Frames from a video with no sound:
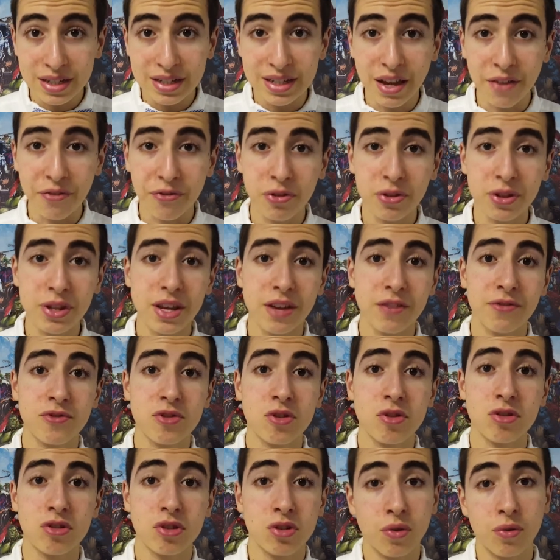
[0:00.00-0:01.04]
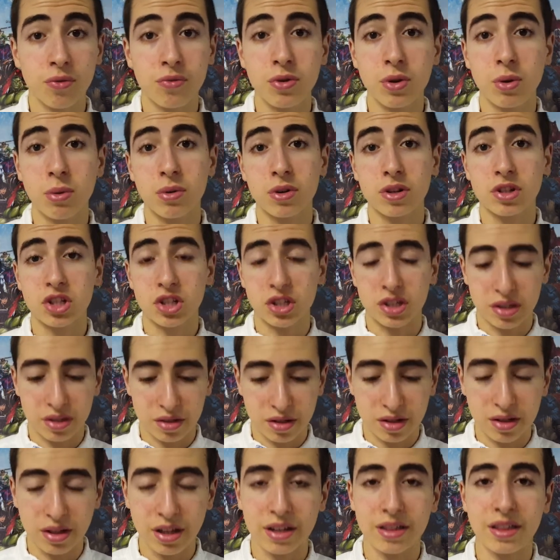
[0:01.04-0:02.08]
definitely, if you're a new viewer, just
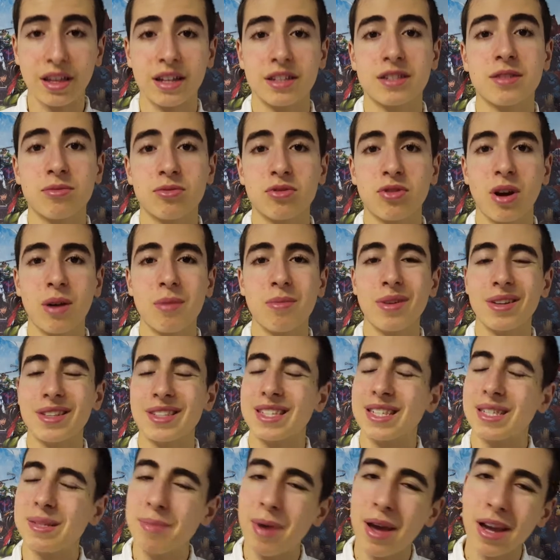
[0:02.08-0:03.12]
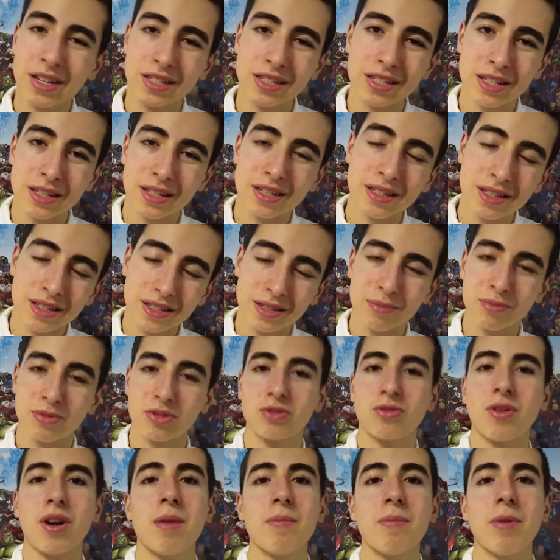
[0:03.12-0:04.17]
click that subscribe button, smash that
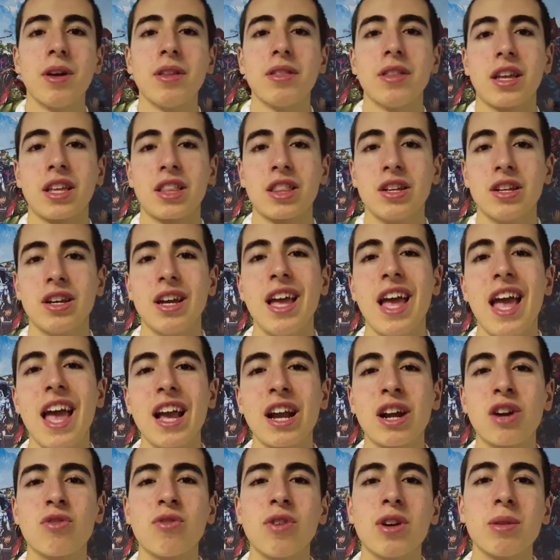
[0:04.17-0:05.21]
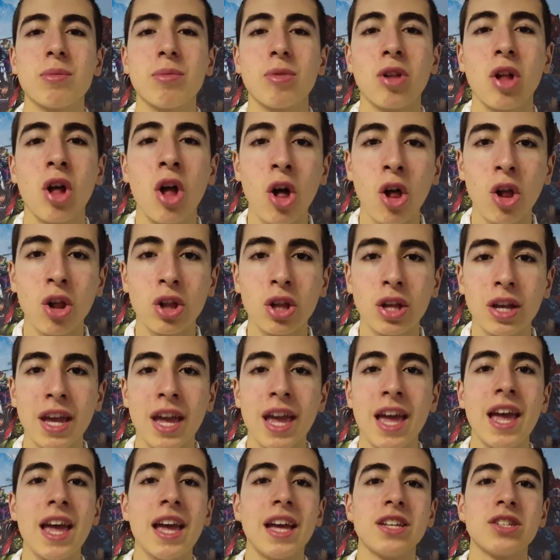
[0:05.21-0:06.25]
subscribe button like the Incredible Hulk
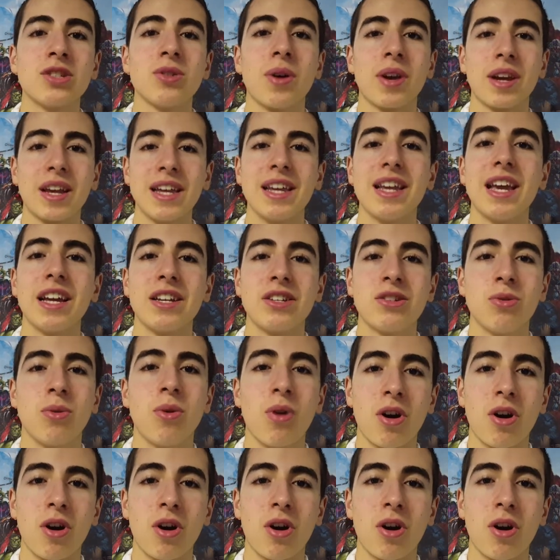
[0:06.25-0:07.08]
so I can get to